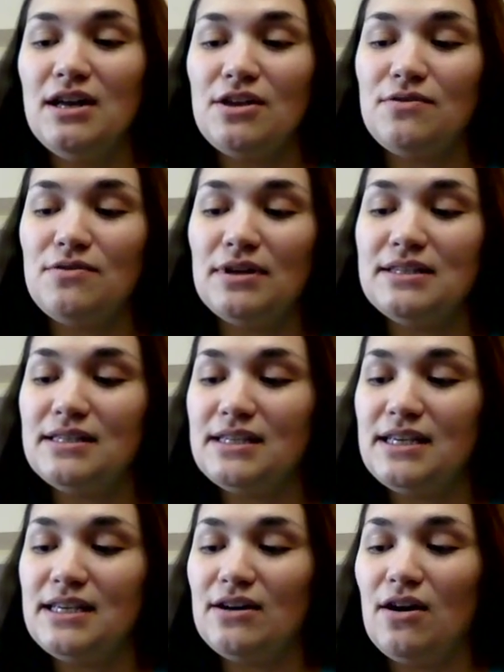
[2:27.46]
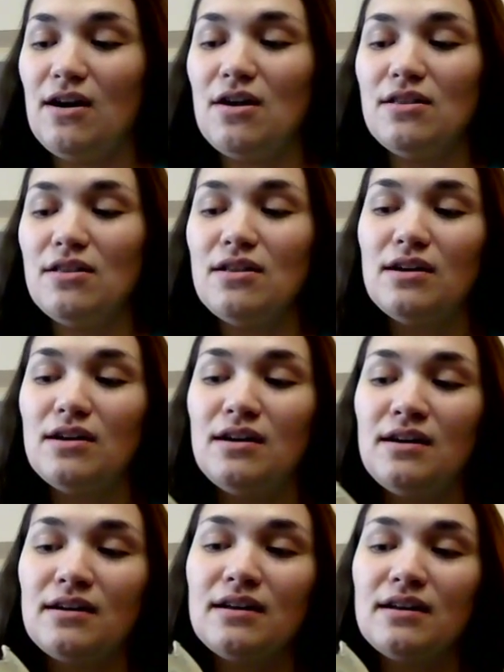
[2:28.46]
You can see all
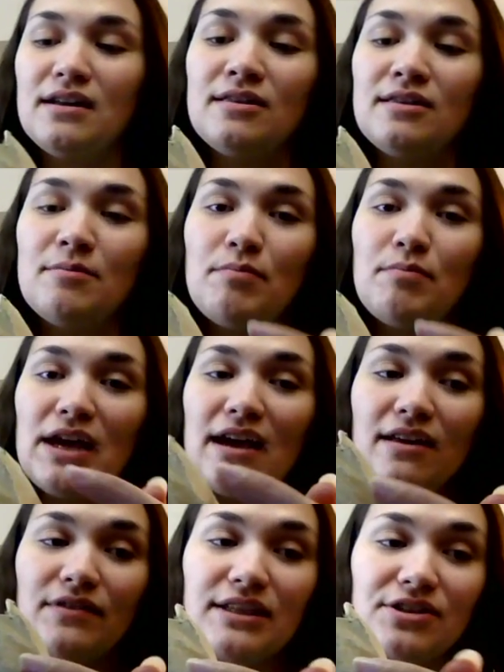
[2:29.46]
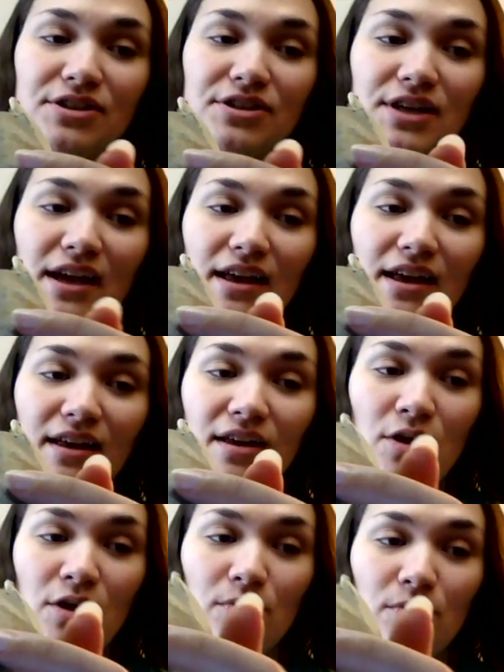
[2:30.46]
along the back of his shell
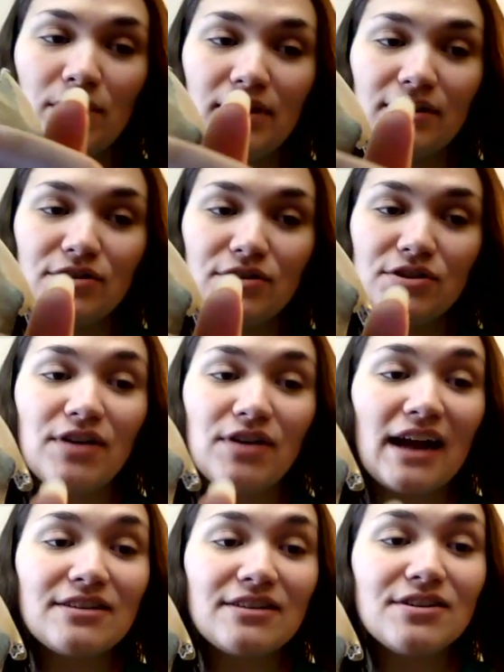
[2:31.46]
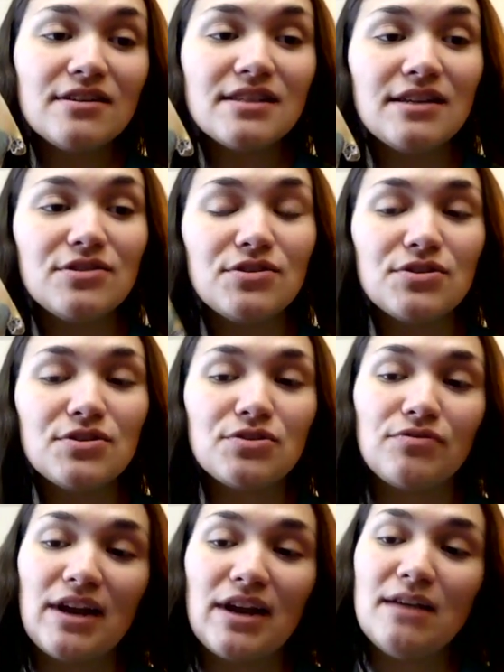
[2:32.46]
where there's scratches and
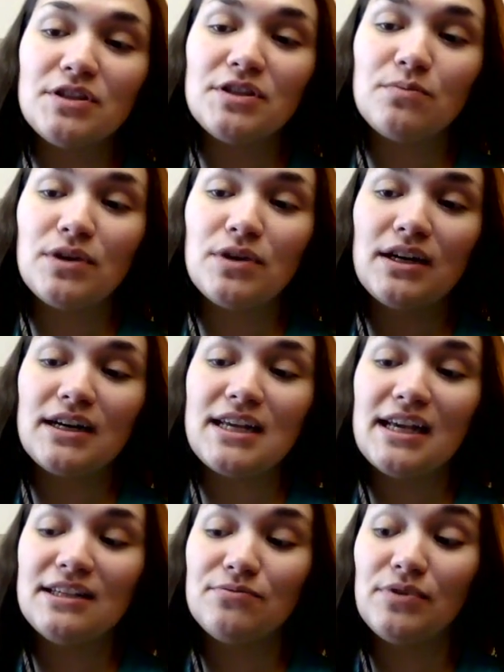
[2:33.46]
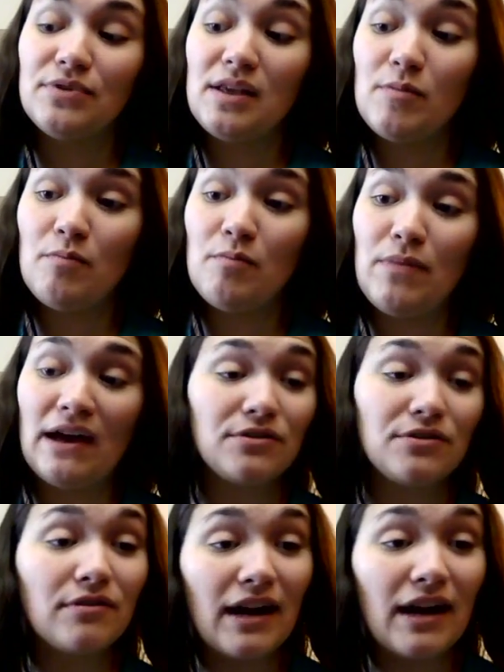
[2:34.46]
scrapes where he has really been
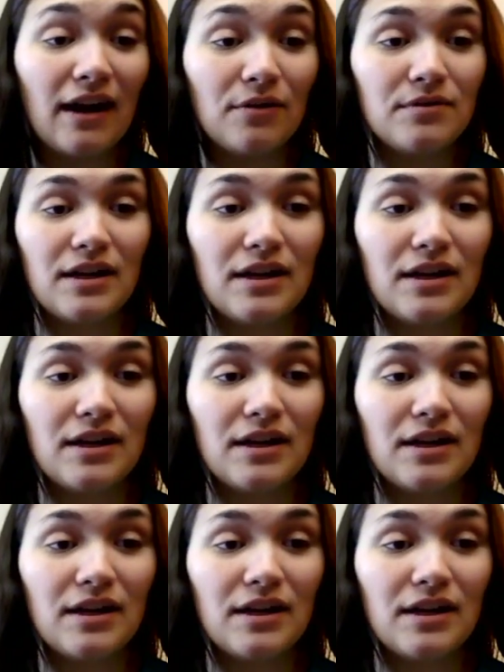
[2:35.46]
battered around.